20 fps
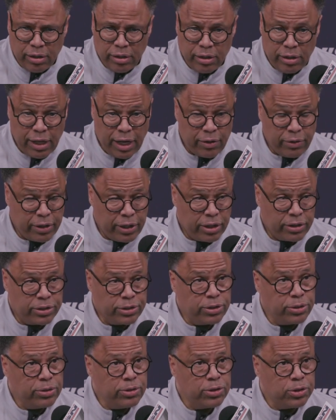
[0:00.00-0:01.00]
not only our
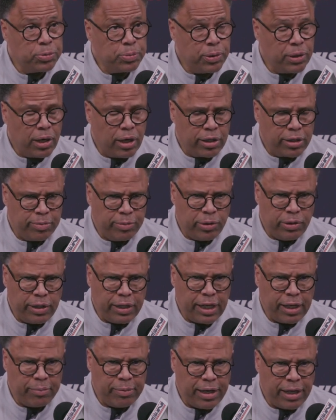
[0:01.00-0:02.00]
students but our community
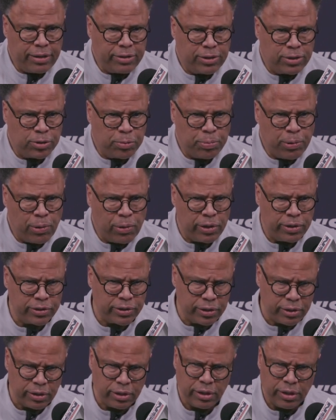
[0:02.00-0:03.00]
came out to support
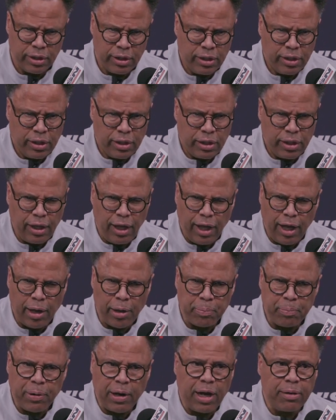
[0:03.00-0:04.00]
us. And
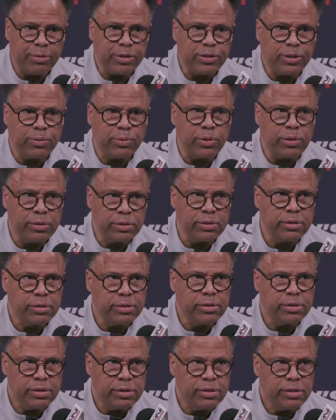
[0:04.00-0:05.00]
I promise you,
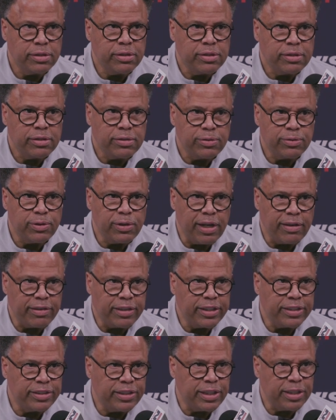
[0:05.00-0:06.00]
we'll have a
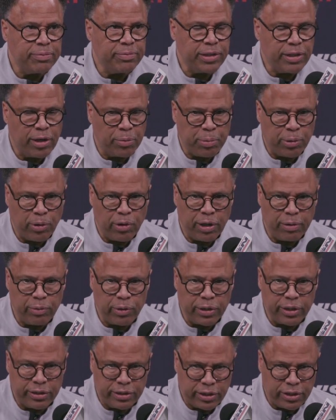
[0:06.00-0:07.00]
good team, and our program
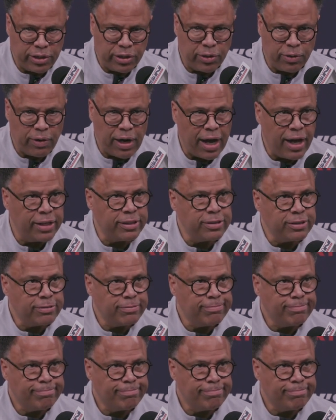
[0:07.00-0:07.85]
will continue to rise.